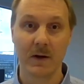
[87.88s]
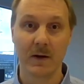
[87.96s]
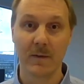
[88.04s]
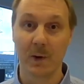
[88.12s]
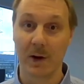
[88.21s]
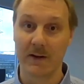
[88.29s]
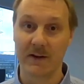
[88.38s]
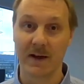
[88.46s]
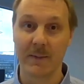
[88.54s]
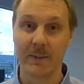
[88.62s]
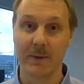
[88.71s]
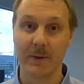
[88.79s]
For
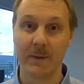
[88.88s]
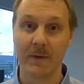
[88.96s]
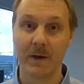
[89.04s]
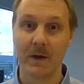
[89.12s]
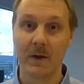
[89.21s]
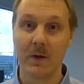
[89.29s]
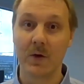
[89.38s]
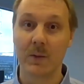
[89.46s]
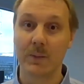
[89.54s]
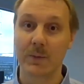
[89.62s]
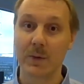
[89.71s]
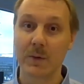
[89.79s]
example, you could
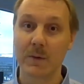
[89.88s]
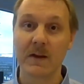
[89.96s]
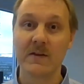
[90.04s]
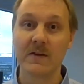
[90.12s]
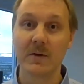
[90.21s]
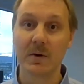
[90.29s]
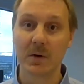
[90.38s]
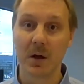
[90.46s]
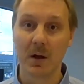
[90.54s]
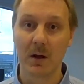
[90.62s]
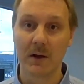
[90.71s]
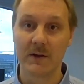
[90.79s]
prove in zero
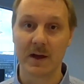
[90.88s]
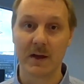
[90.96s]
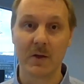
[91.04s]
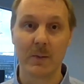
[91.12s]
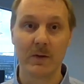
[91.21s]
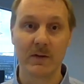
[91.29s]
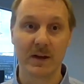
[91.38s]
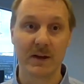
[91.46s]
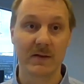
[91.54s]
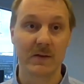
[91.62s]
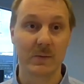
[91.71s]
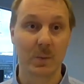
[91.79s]
knowledge that you
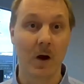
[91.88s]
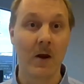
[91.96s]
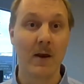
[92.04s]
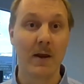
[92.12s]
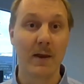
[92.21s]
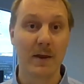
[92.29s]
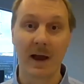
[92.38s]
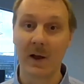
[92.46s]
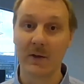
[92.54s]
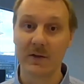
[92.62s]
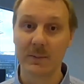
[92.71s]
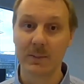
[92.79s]
possess
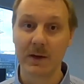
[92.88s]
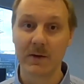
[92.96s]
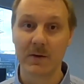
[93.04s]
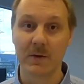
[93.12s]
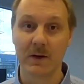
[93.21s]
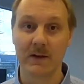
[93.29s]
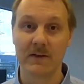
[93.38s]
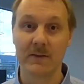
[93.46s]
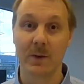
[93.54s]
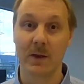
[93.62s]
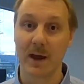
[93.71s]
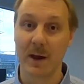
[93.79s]
1,000 bitcoins
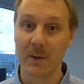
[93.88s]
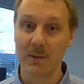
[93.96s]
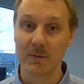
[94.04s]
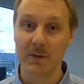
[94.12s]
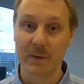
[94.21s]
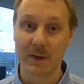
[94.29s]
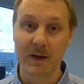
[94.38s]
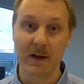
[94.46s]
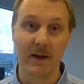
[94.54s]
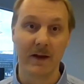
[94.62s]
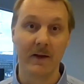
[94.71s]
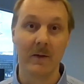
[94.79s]
without
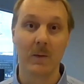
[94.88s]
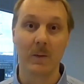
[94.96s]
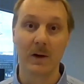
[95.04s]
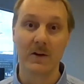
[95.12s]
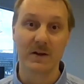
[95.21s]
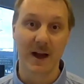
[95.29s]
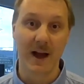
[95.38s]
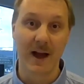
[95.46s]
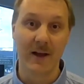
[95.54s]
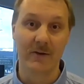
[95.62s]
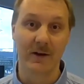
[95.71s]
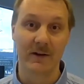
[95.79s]
revealing which
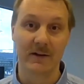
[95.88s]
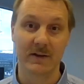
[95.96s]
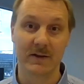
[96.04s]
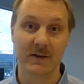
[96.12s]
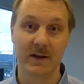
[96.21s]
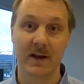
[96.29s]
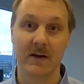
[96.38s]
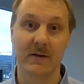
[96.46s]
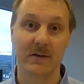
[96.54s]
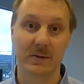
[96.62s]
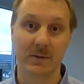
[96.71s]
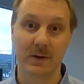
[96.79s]
addresses they are
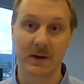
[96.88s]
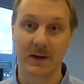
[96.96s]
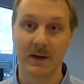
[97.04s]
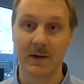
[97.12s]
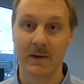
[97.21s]
stored in.